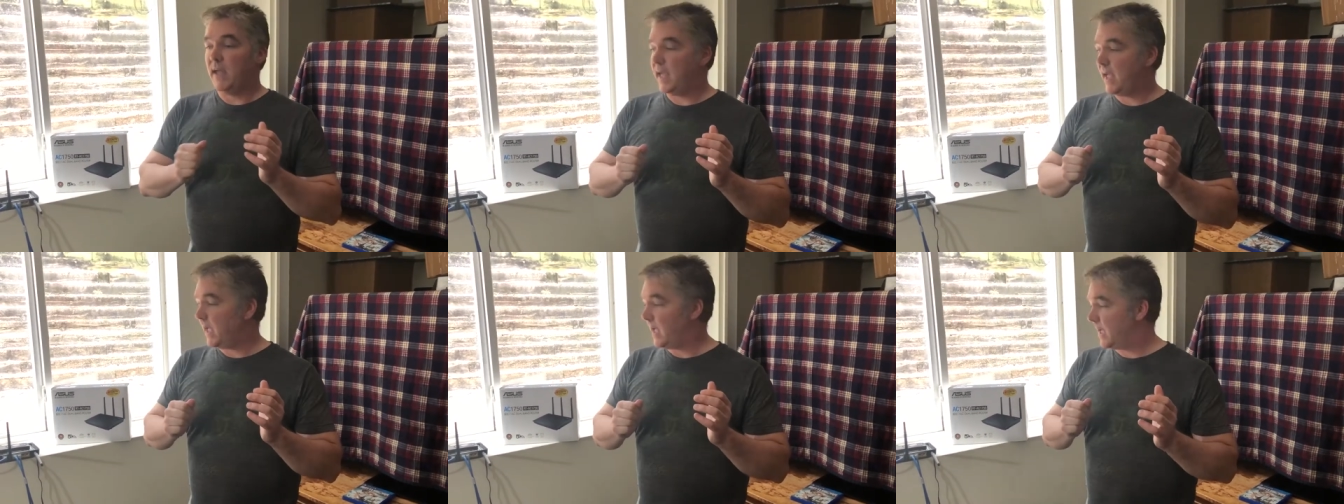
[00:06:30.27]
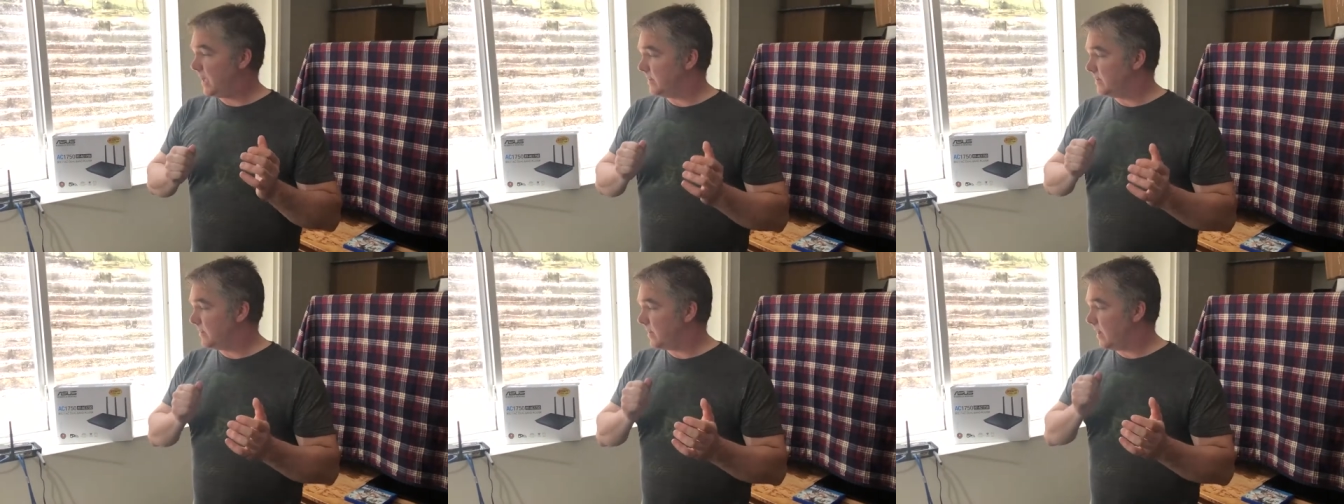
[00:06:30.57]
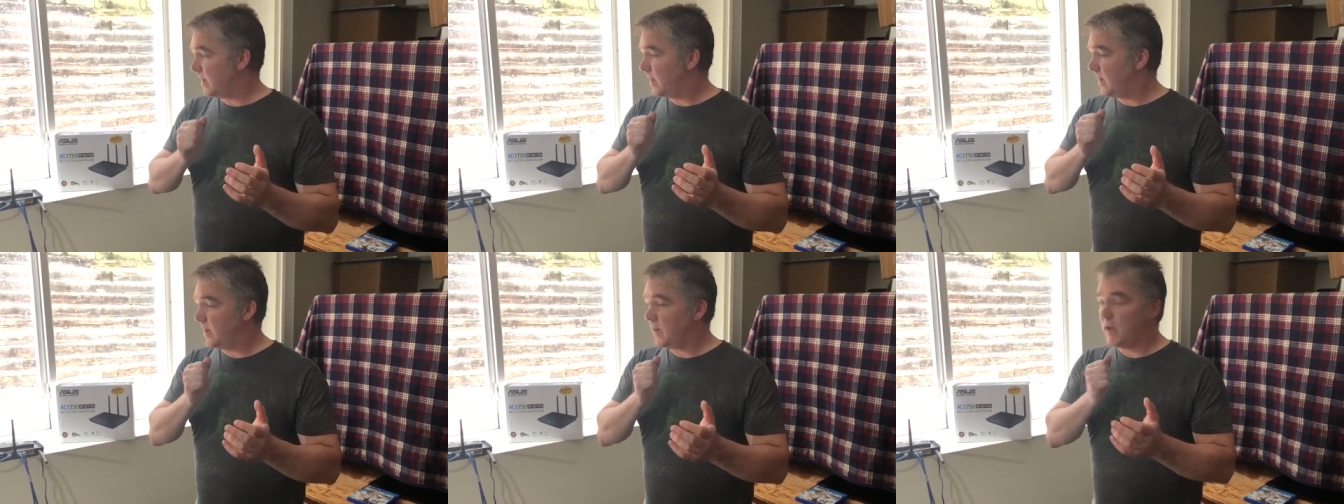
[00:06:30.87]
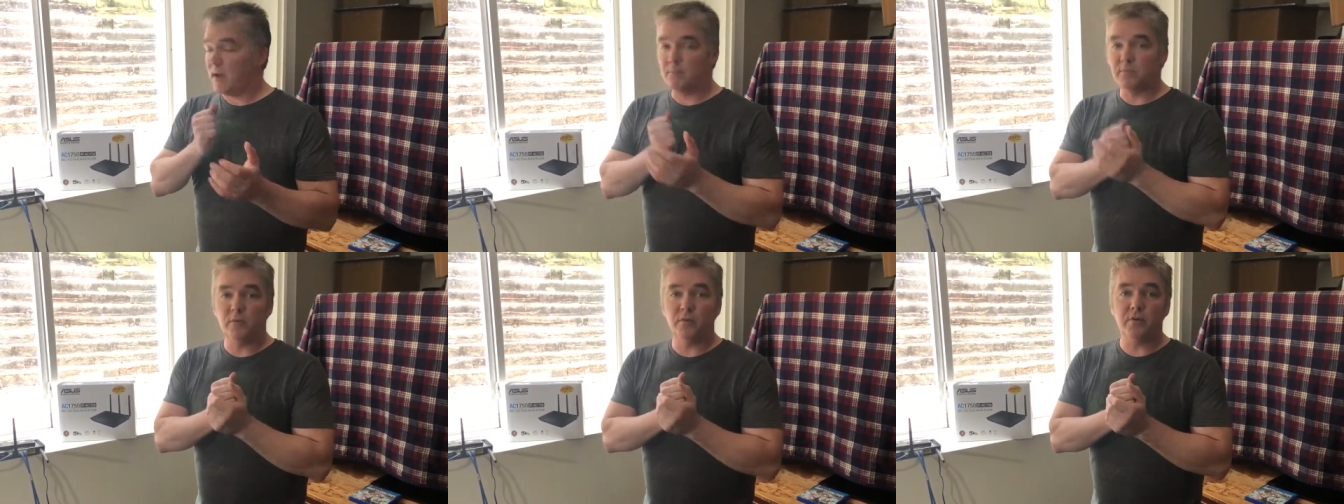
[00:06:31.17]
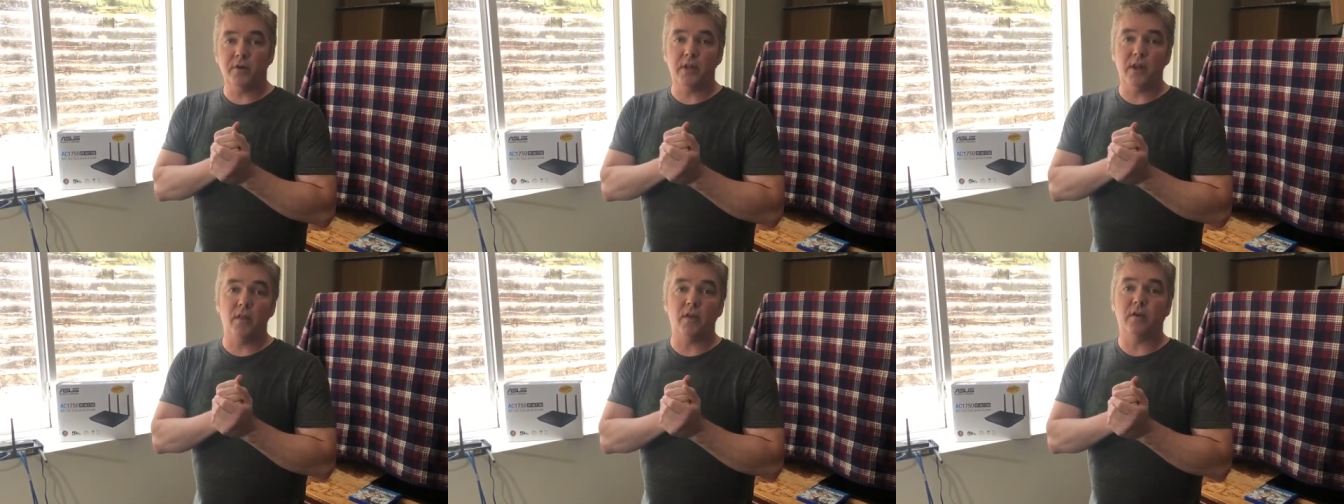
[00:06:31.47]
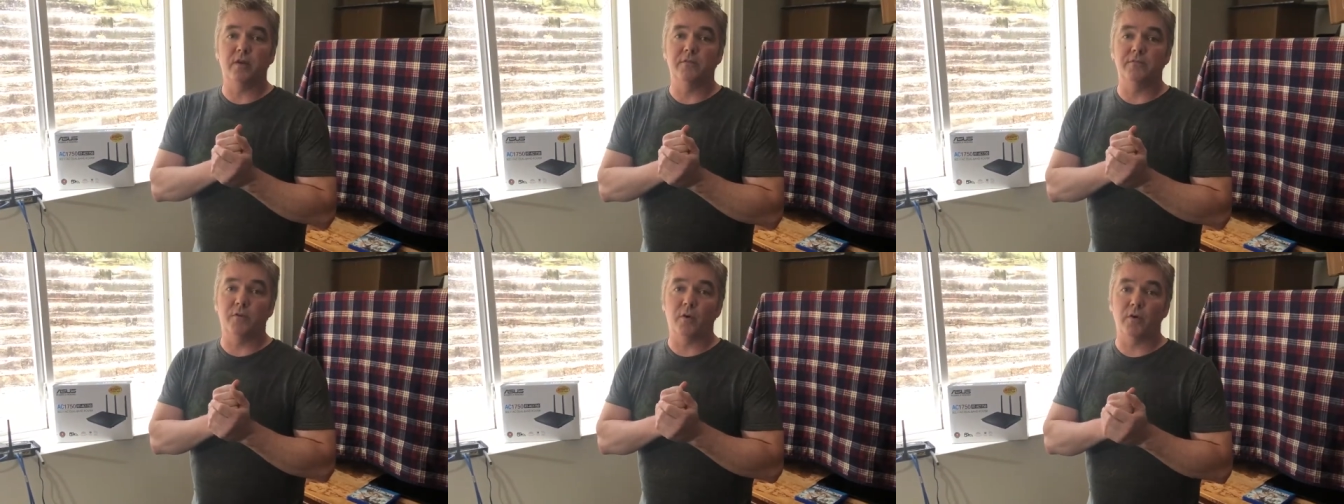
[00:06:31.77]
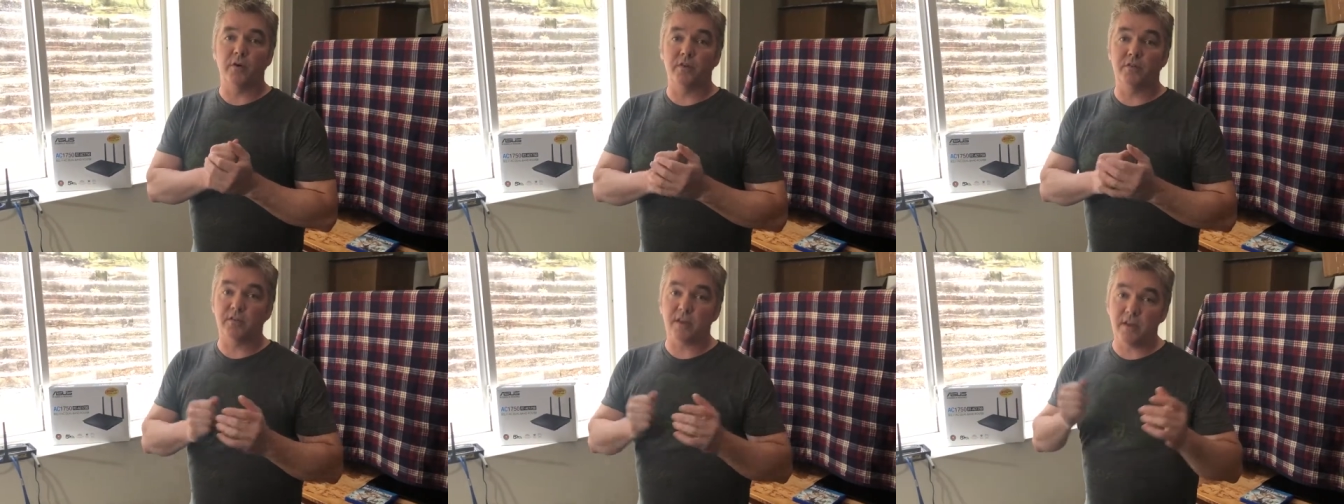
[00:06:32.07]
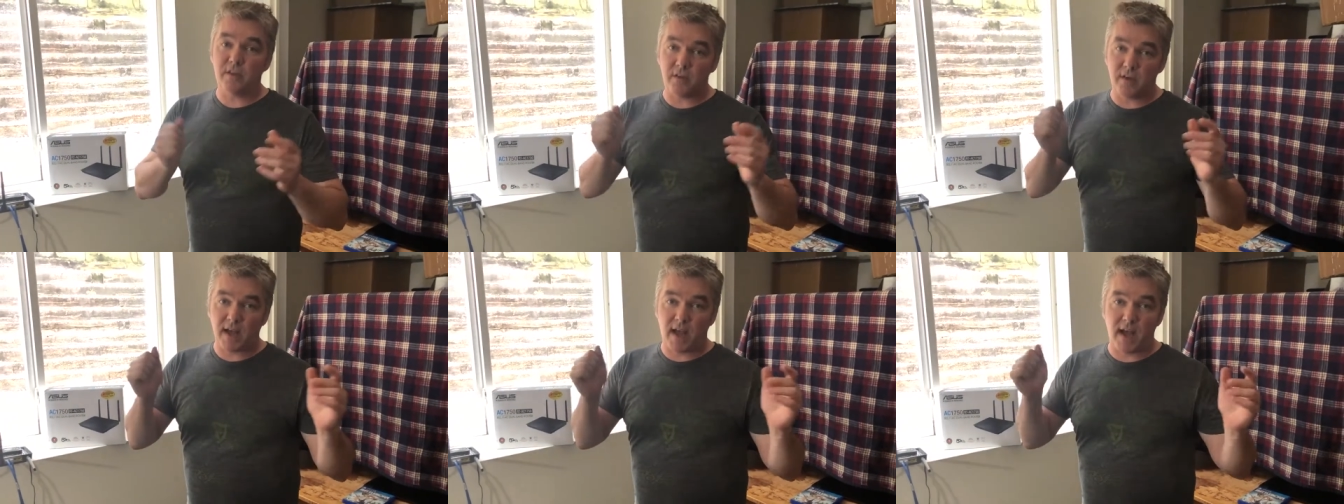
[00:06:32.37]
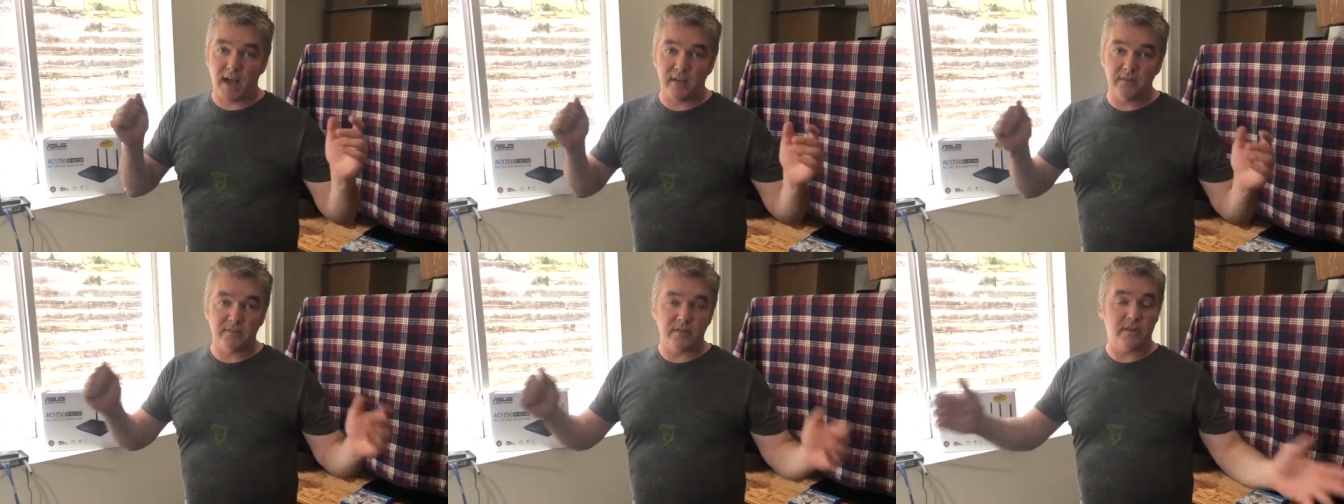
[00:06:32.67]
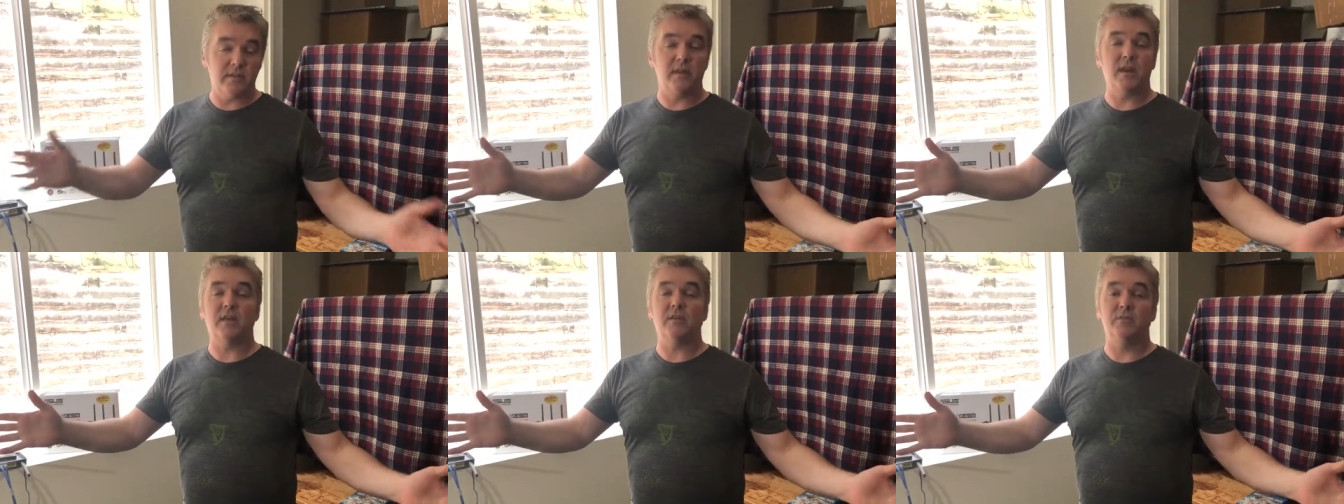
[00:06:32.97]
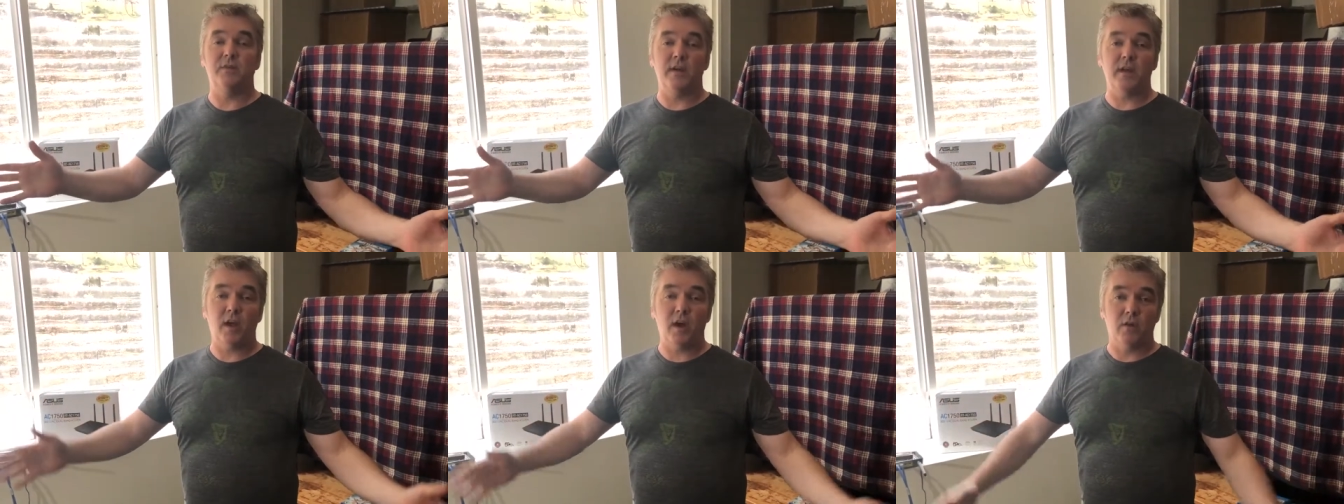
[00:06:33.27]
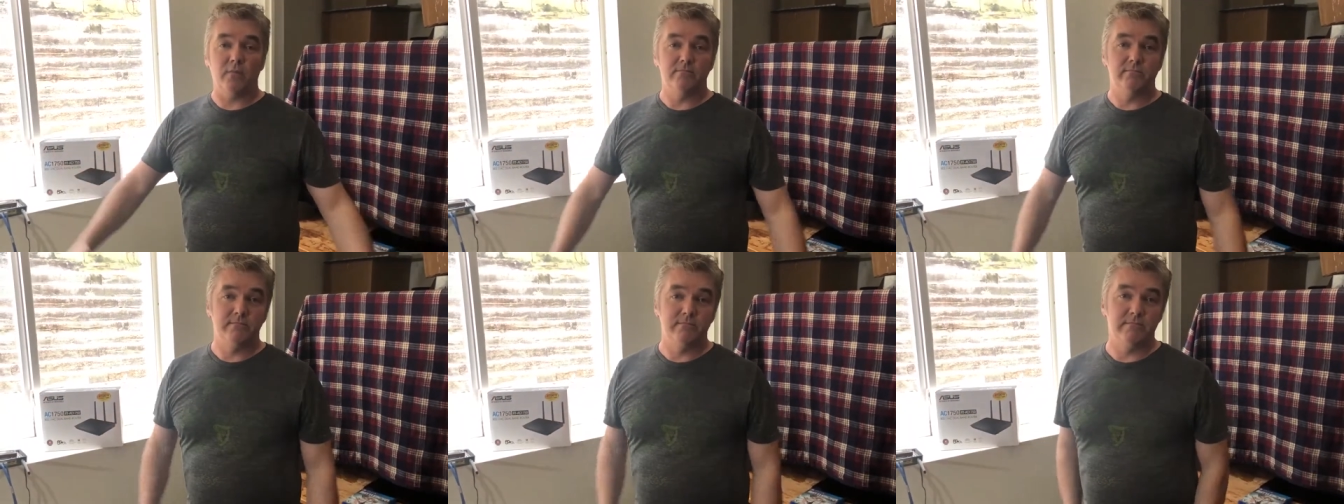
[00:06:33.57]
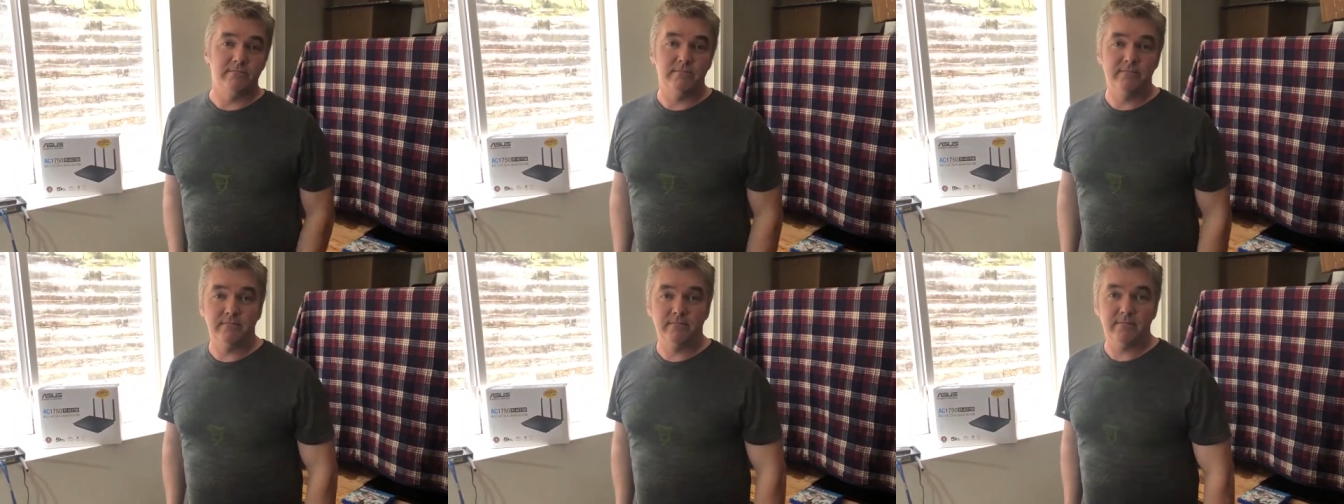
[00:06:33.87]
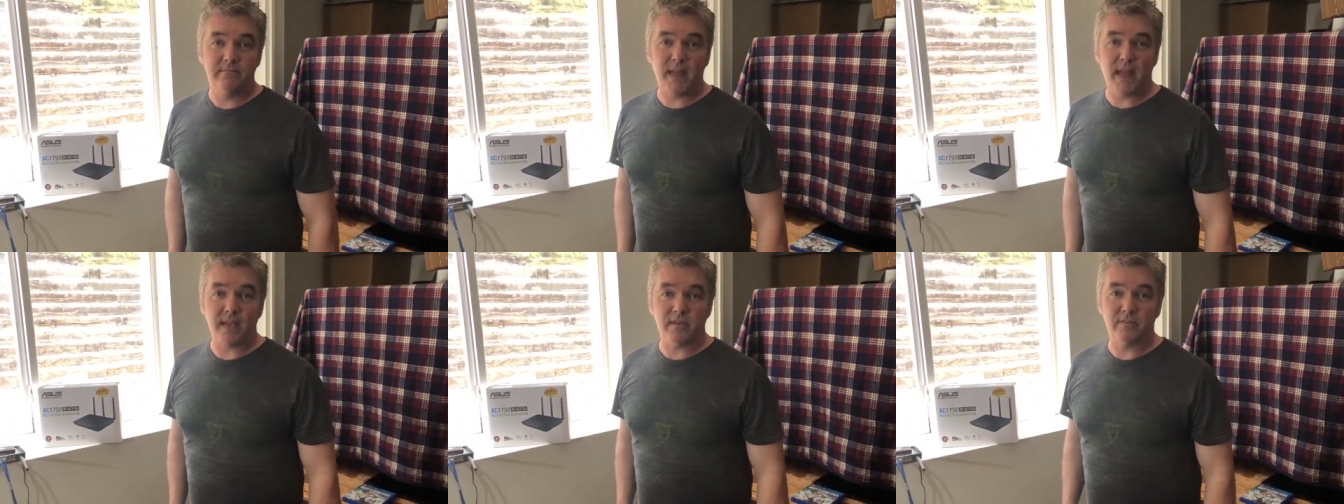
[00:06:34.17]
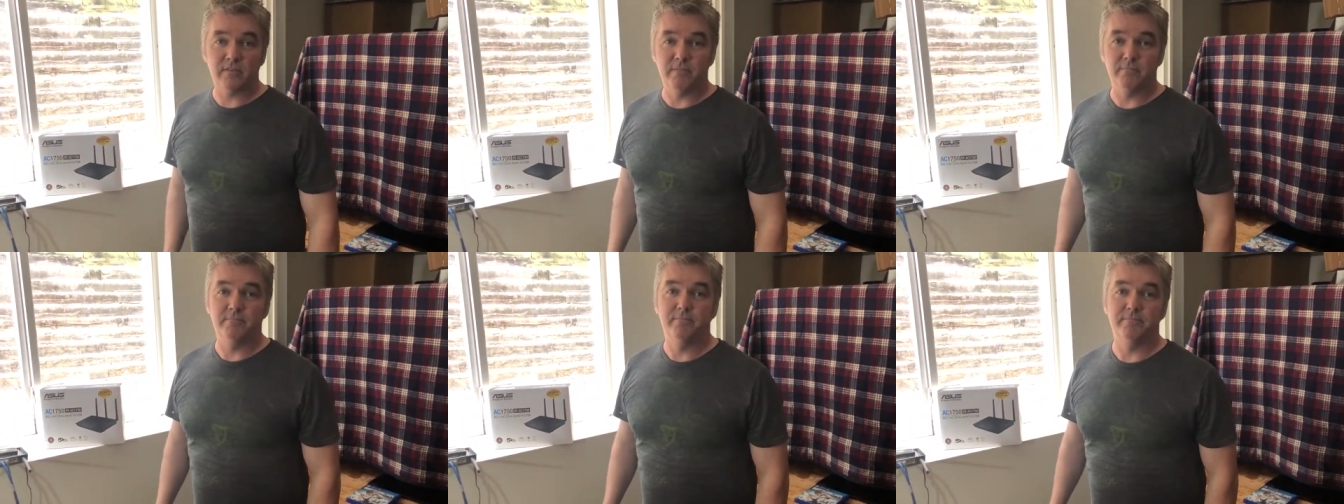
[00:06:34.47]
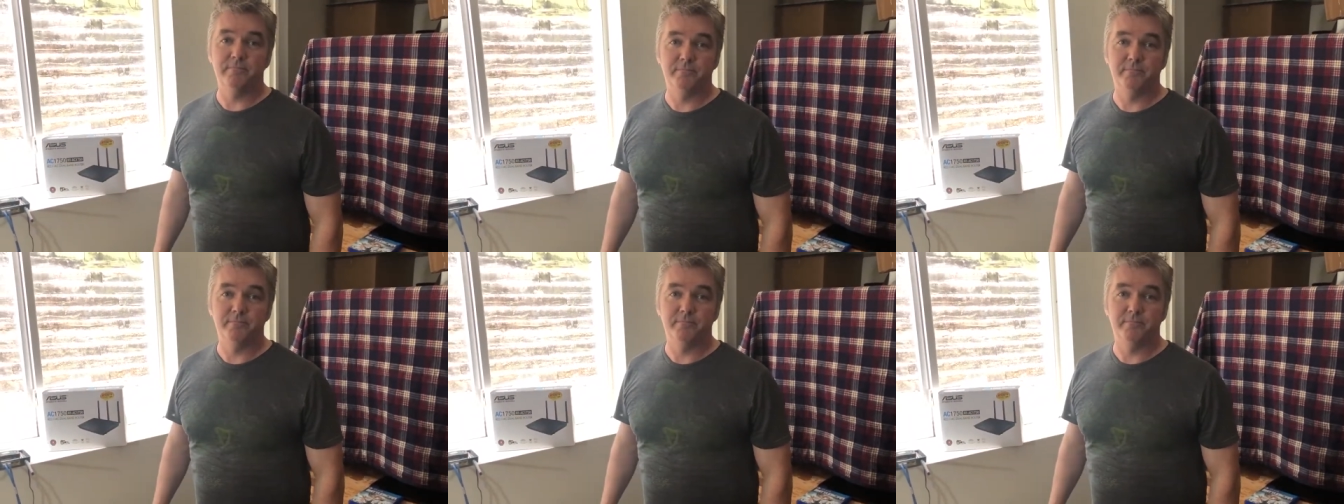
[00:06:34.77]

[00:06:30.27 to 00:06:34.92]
And uh, I'm really looking forward to seeing you guys in the next video. Thanks.